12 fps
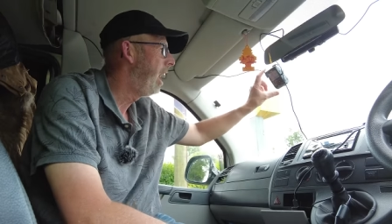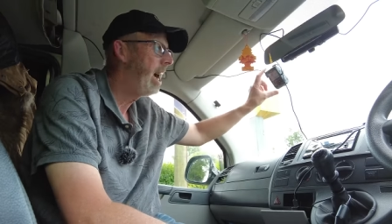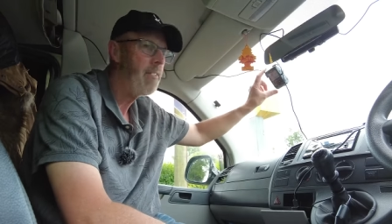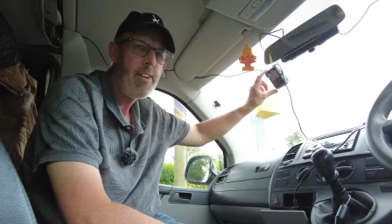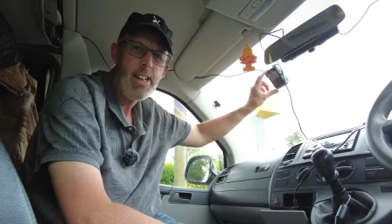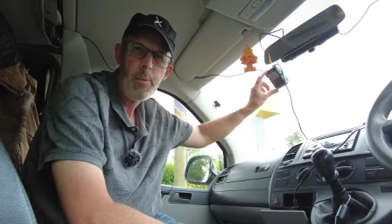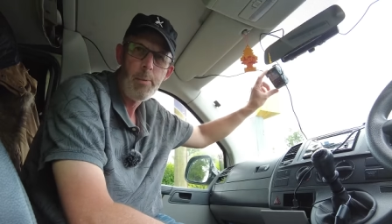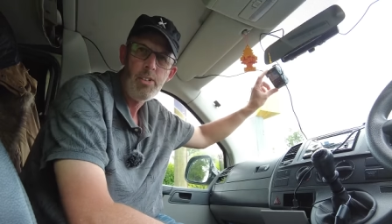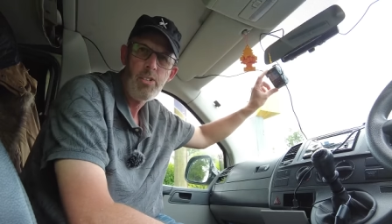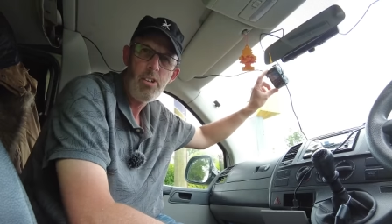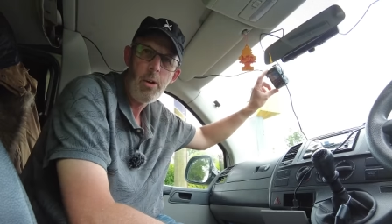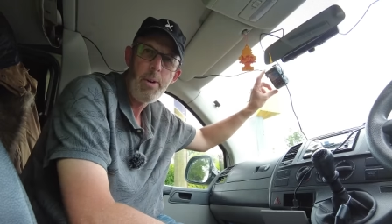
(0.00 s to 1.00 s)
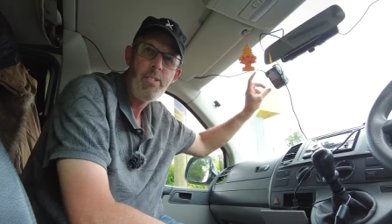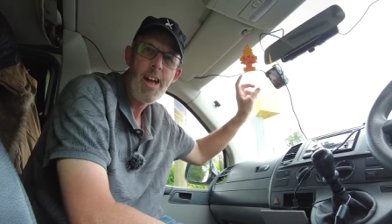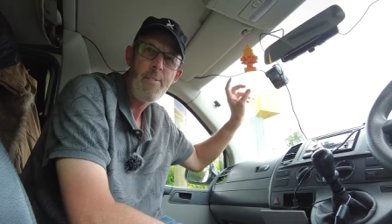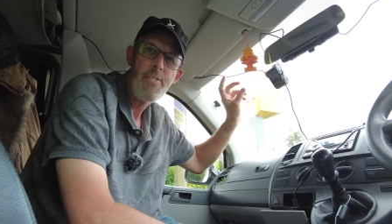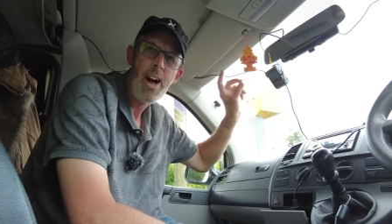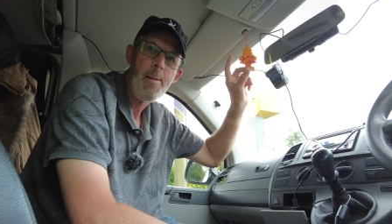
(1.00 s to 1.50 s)
I really want to do is
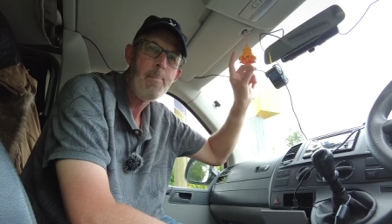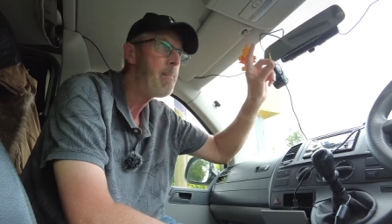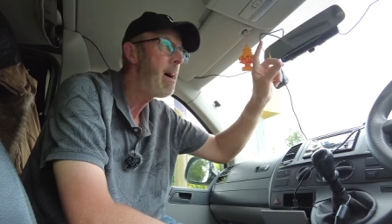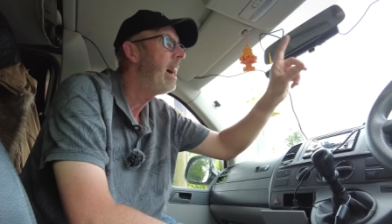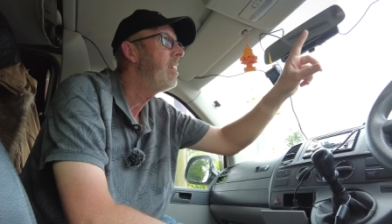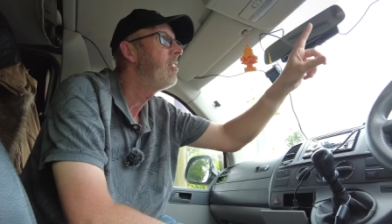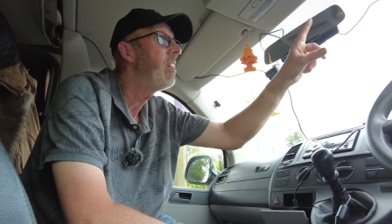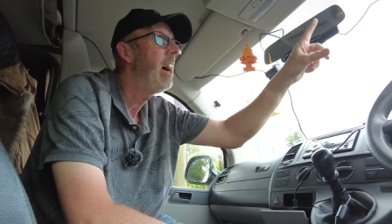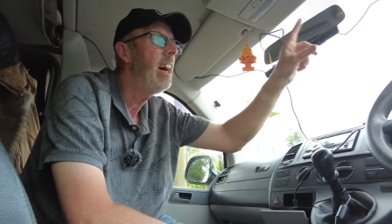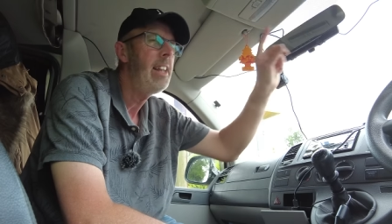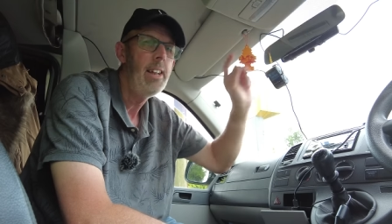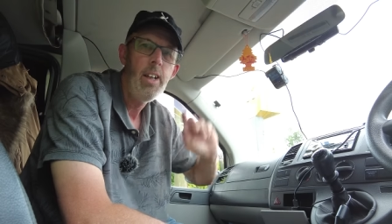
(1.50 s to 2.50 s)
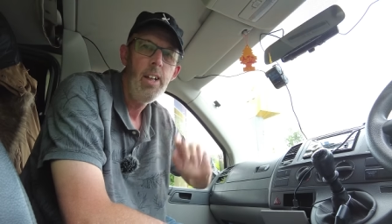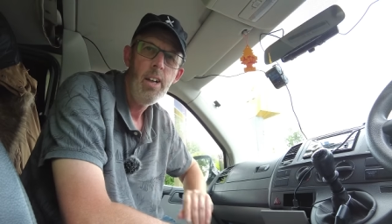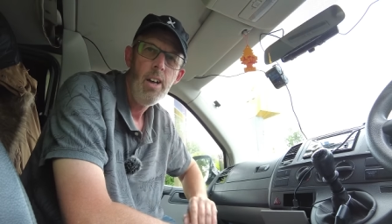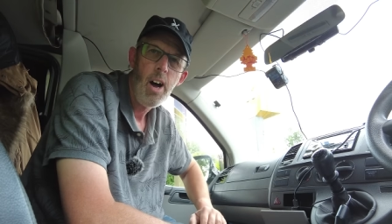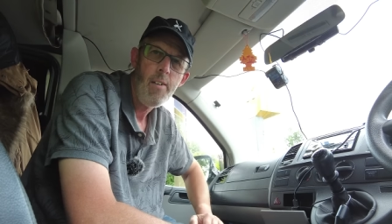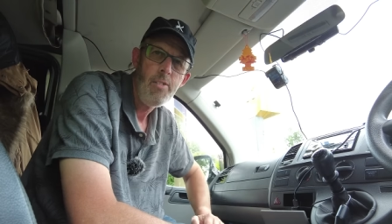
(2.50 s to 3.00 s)
have that on my side
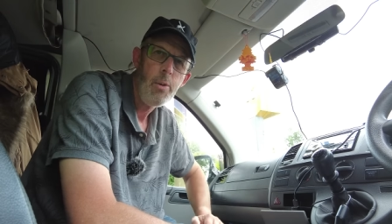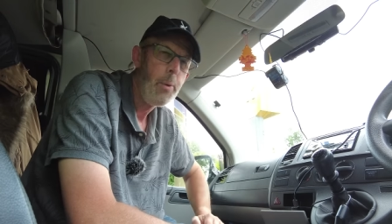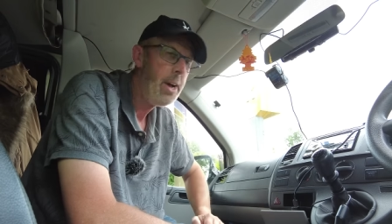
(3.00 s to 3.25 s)
of the